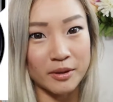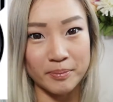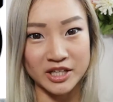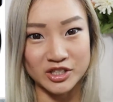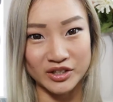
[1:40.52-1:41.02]
a
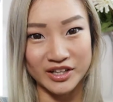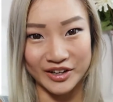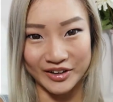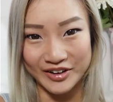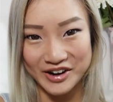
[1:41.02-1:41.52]
picture
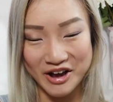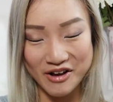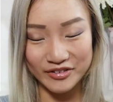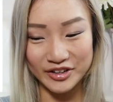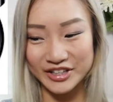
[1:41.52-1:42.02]
here
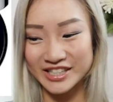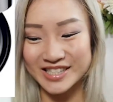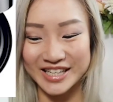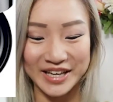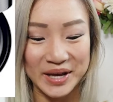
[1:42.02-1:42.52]
for you to
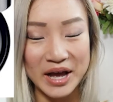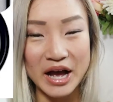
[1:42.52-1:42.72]
see